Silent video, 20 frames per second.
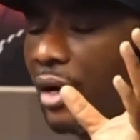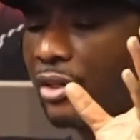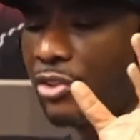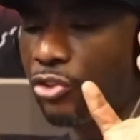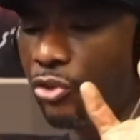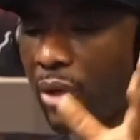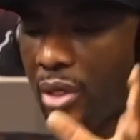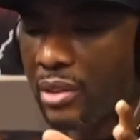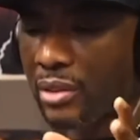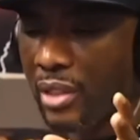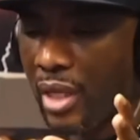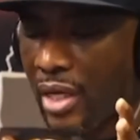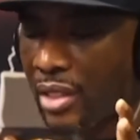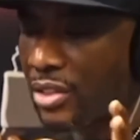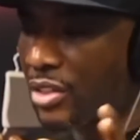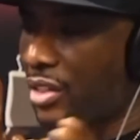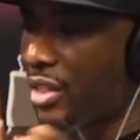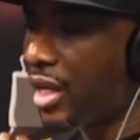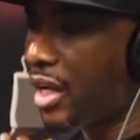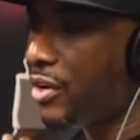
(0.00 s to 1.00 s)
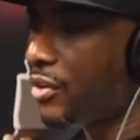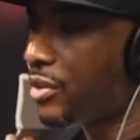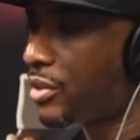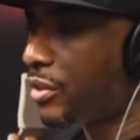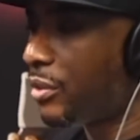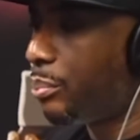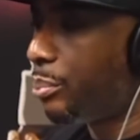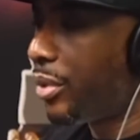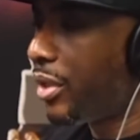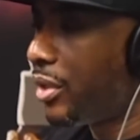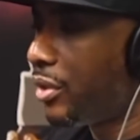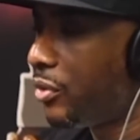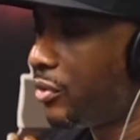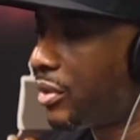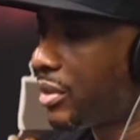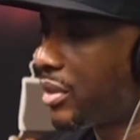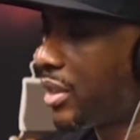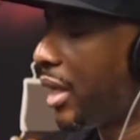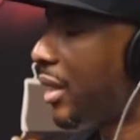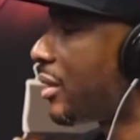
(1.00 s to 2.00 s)
Trust takes years to build,
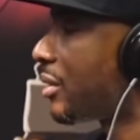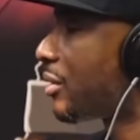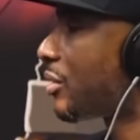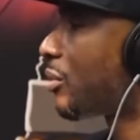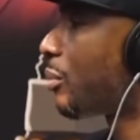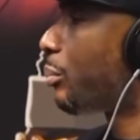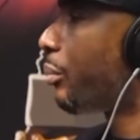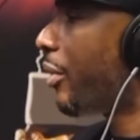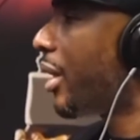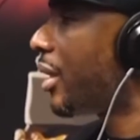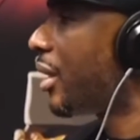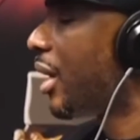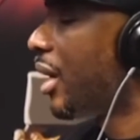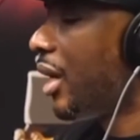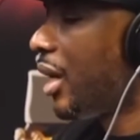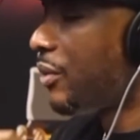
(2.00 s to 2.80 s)
seconds to break,